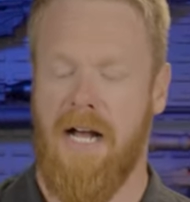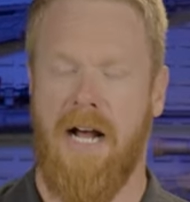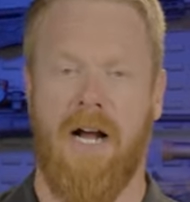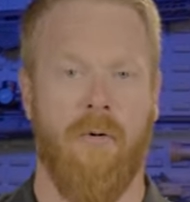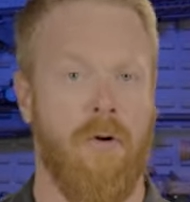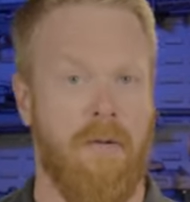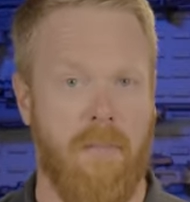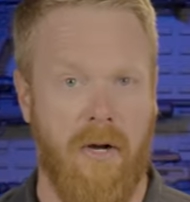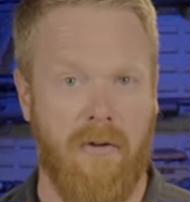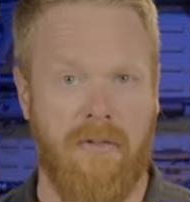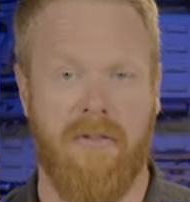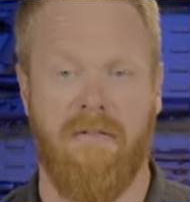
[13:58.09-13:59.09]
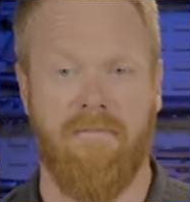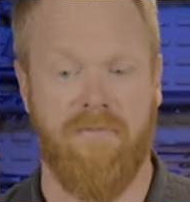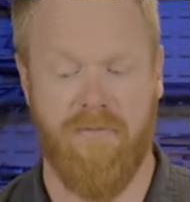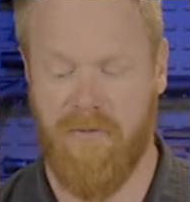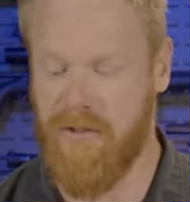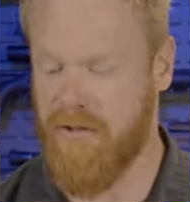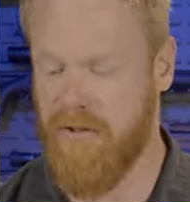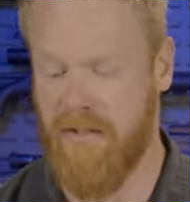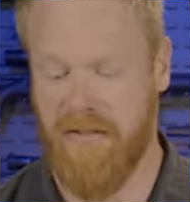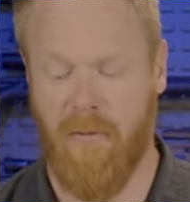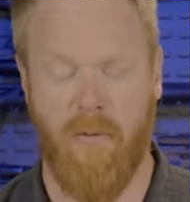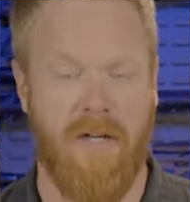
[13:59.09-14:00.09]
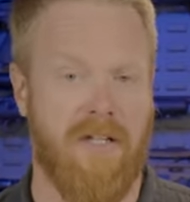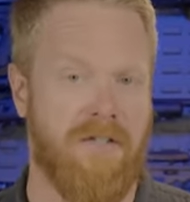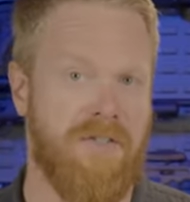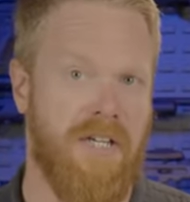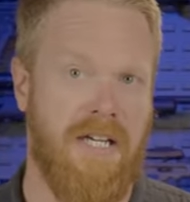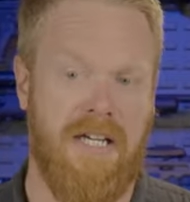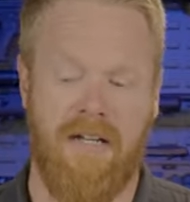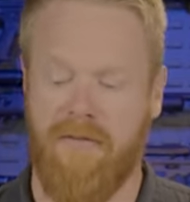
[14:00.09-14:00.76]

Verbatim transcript: I ordered both just because I wanted to see